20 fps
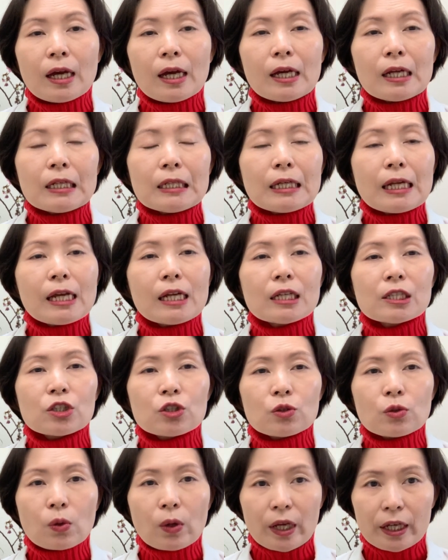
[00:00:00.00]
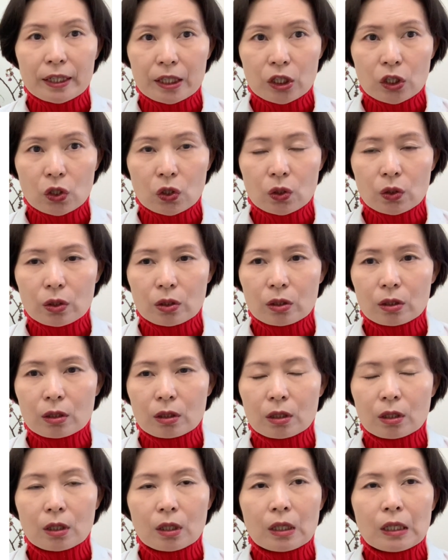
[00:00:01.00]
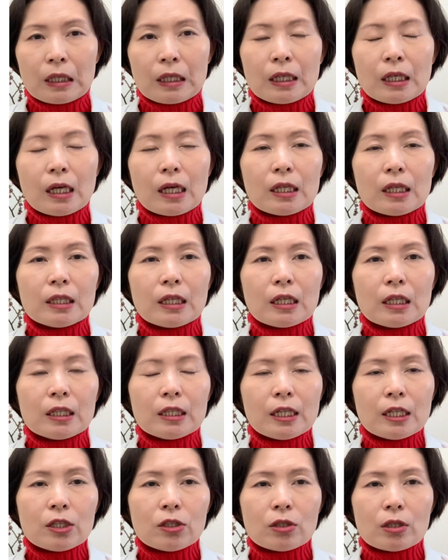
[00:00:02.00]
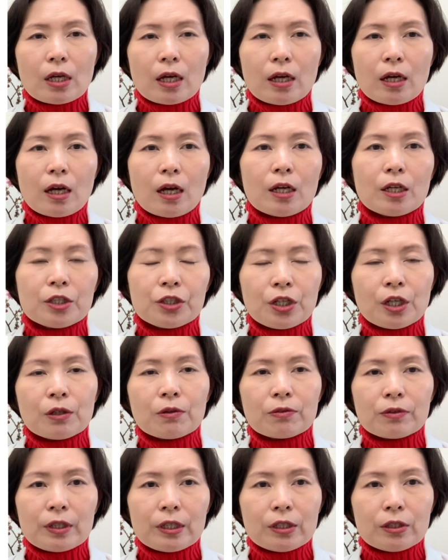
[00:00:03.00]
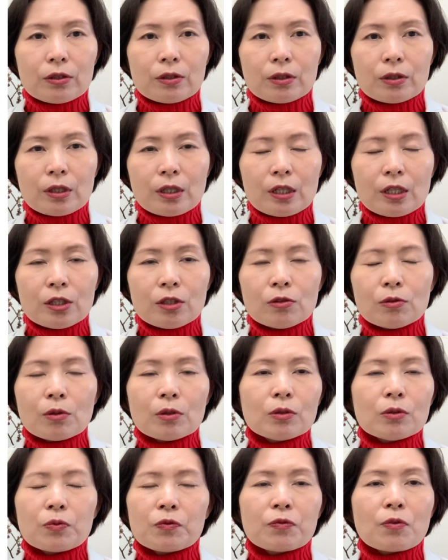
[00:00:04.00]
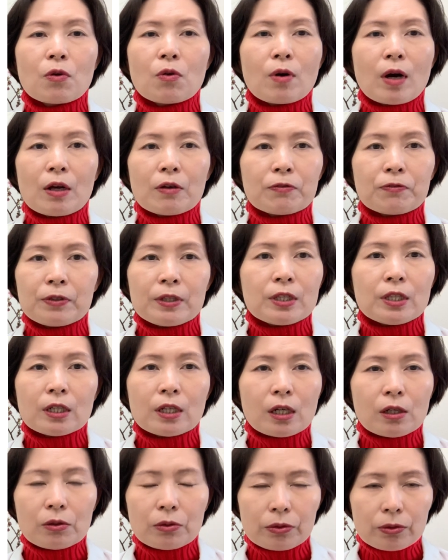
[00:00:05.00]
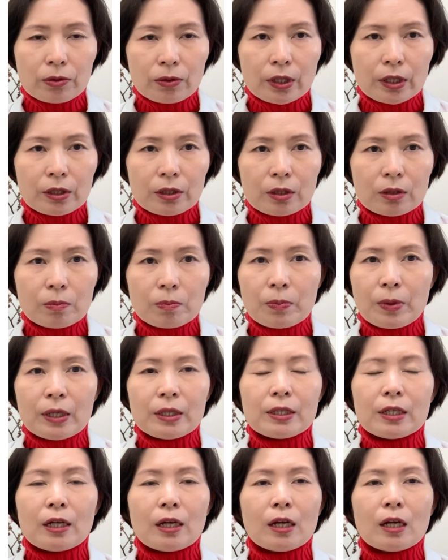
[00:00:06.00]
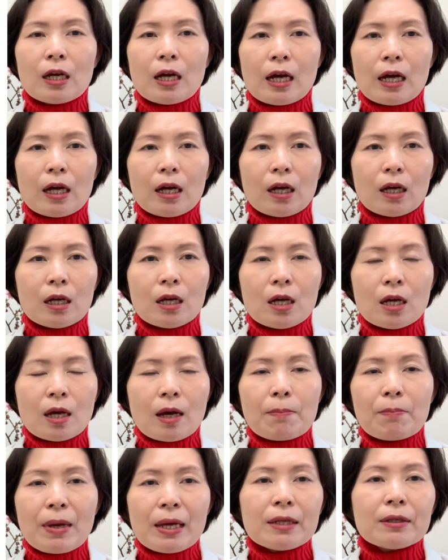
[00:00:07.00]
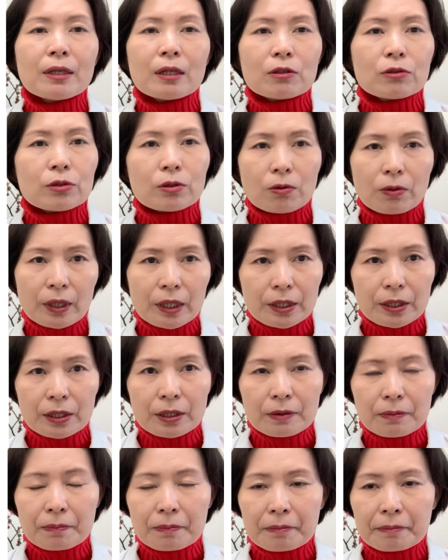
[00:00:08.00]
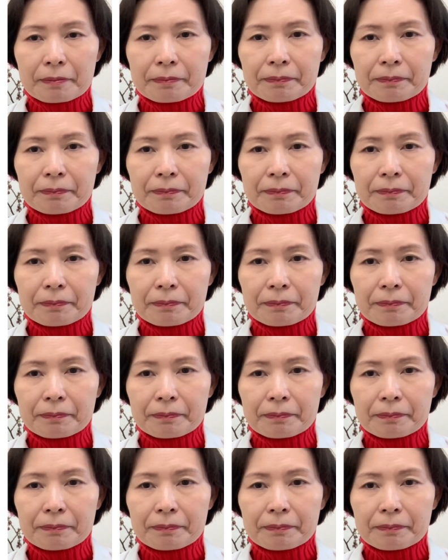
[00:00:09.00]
And stress. And this checklist is not for a physical stress, but a mental stress.